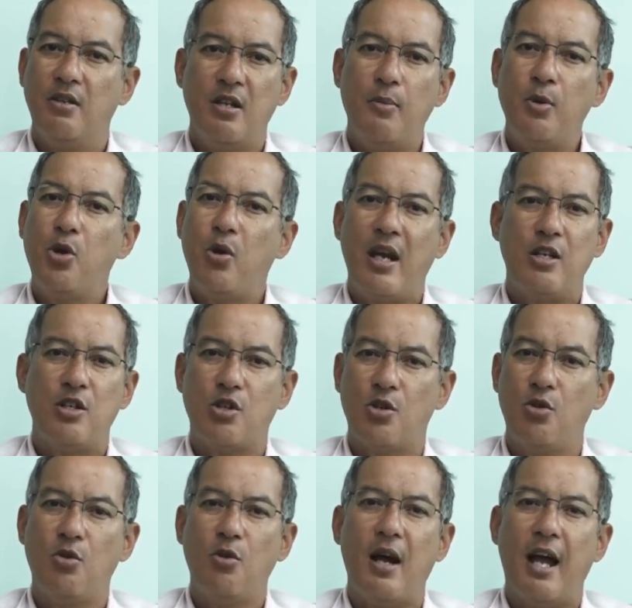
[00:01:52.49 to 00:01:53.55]

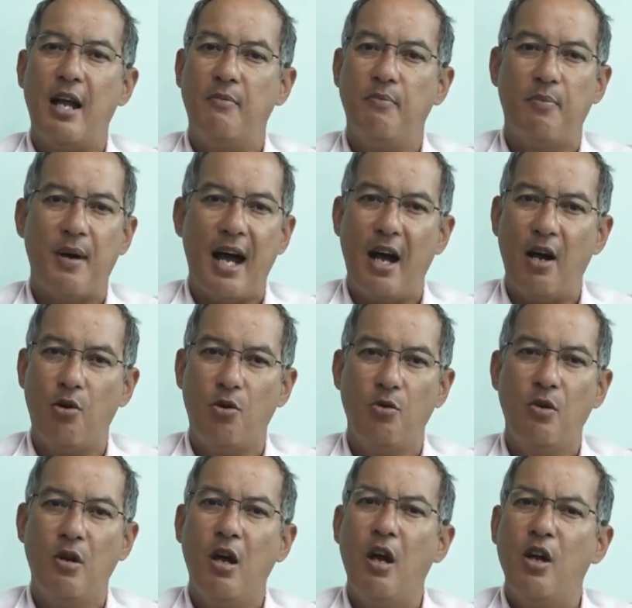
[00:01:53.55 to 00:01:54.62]
WHO and
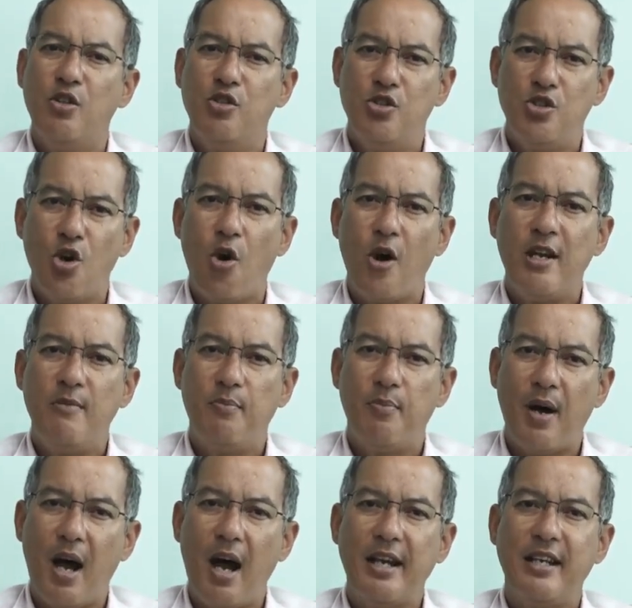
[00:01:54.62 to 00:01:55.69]
PAHO join
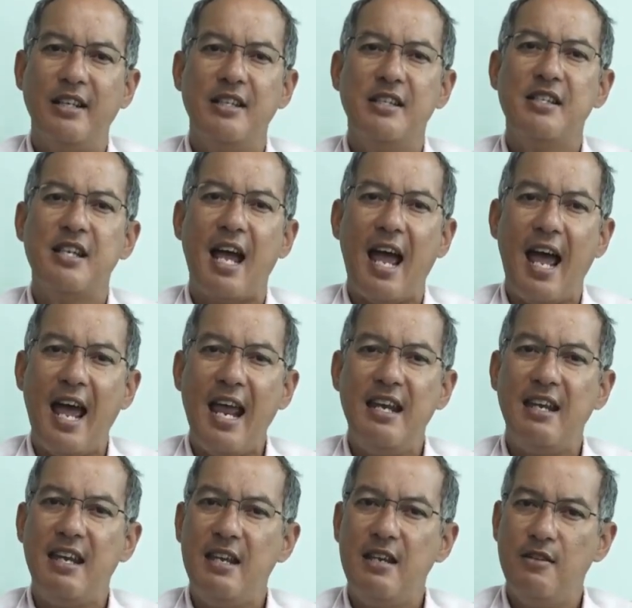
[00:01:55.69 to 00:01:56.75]
partners
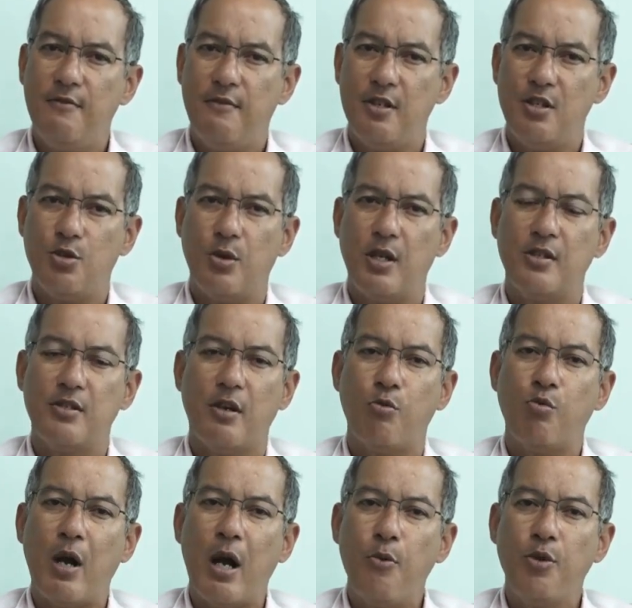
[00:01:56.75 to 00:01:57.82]
and individuals
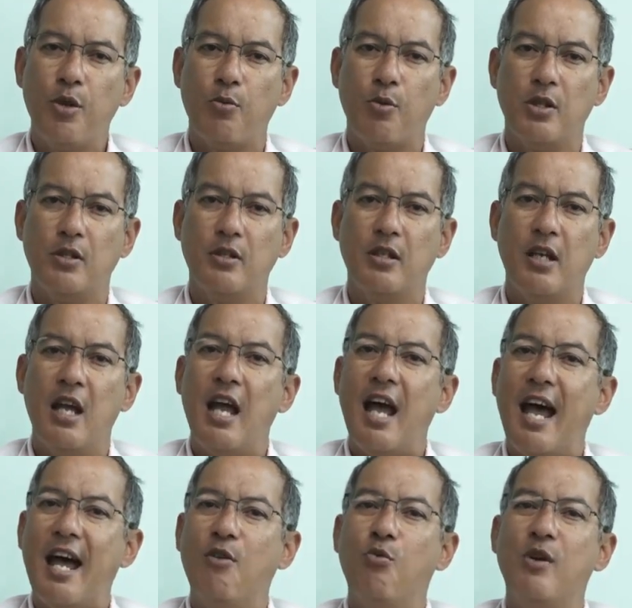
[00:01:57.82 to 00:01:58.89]
around the world
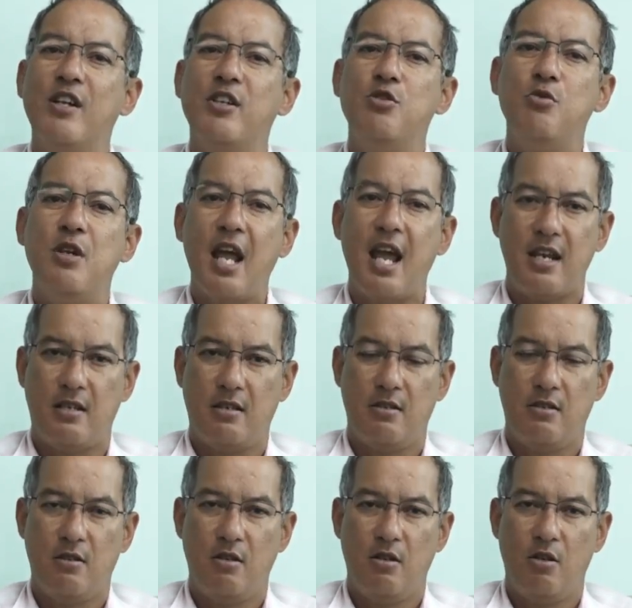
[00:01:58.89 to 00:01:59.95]
and will unite
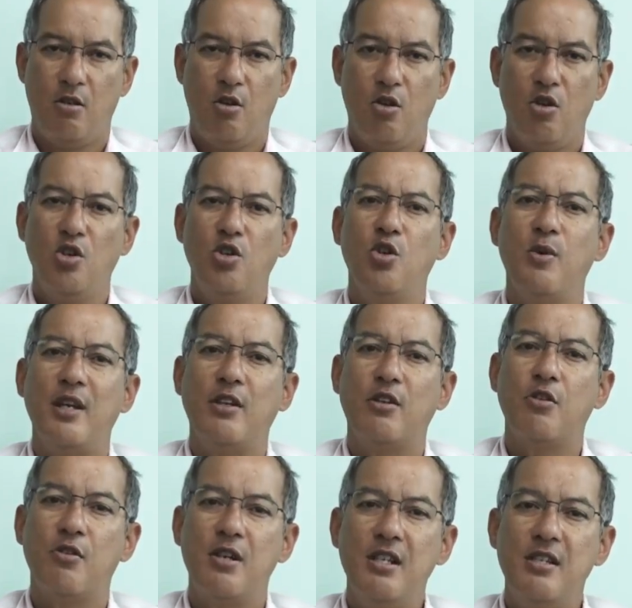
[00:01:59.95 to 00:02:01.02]
to
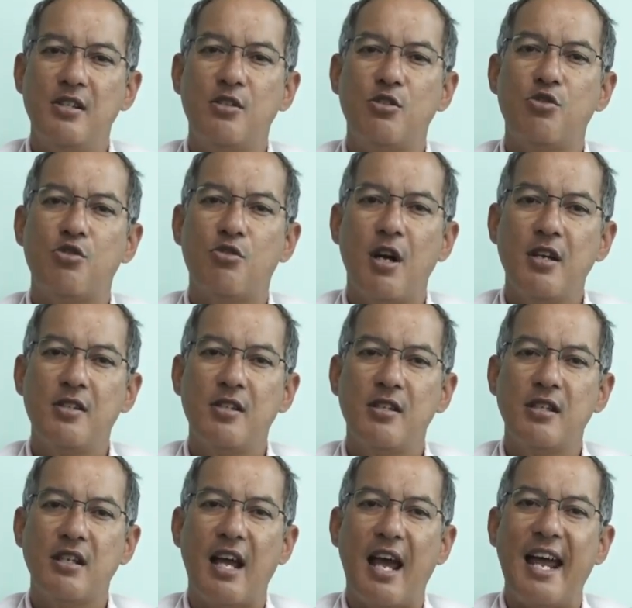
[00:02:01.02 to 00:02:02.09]
increase
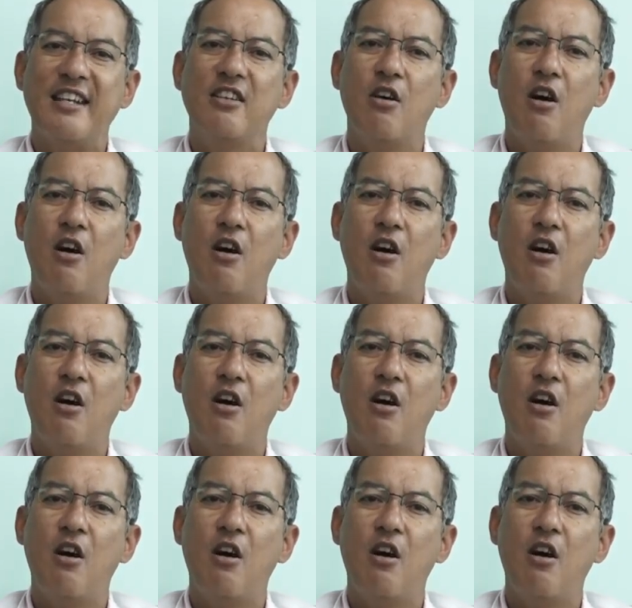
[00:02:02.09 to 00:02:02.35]
trust and